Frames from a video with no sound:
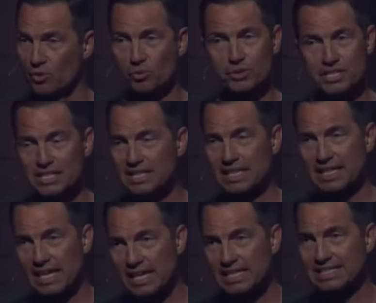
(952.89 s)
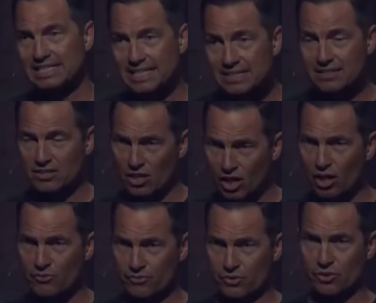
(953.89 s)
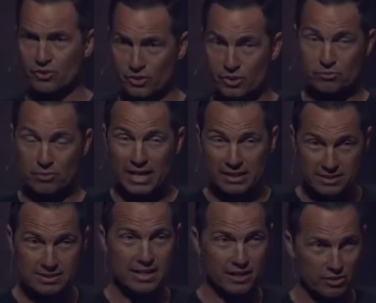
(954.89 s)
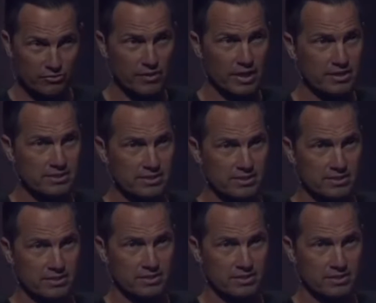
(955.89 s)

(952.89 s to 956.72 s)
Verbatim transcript: We'll see that Cain didn't offer the right sacrifice,